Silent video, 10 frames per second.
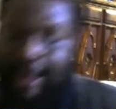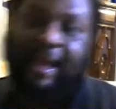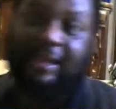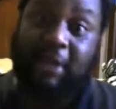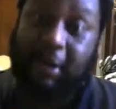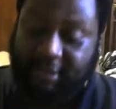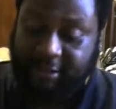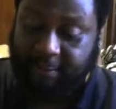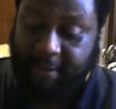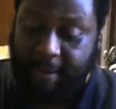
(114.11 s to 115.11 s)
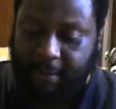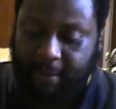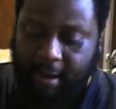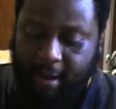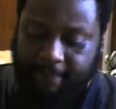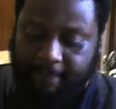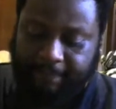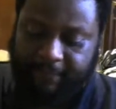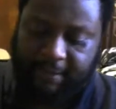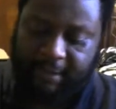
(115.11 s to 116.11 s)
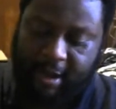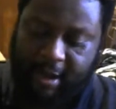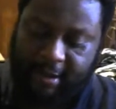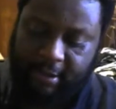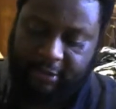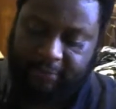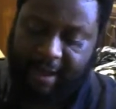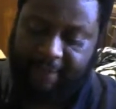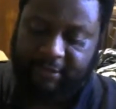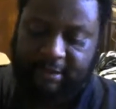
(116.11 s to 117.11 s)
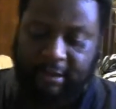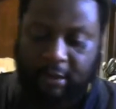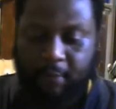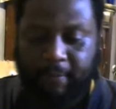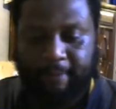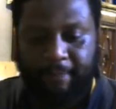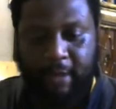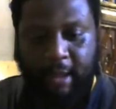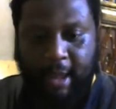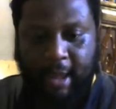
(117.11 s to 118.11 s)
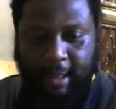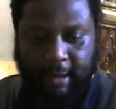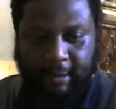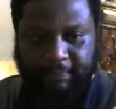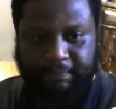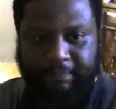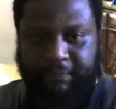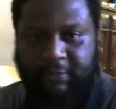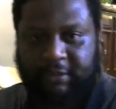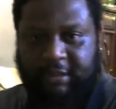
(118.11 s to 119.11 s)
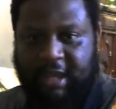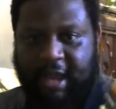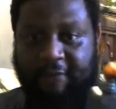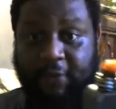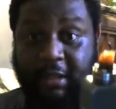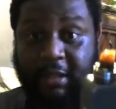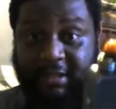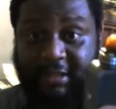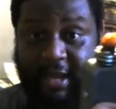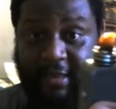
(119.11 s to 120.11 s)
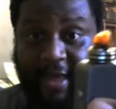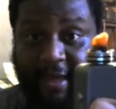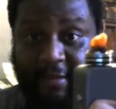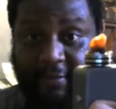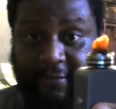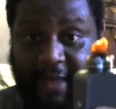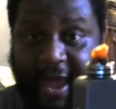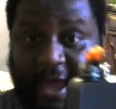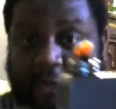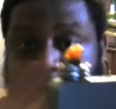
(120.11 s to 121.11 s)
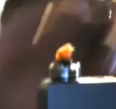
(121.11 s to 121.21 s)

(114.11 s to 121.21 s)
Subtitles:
It's hard to explain, but let me go ahead and just pop this thing open. See, if you can see that the actual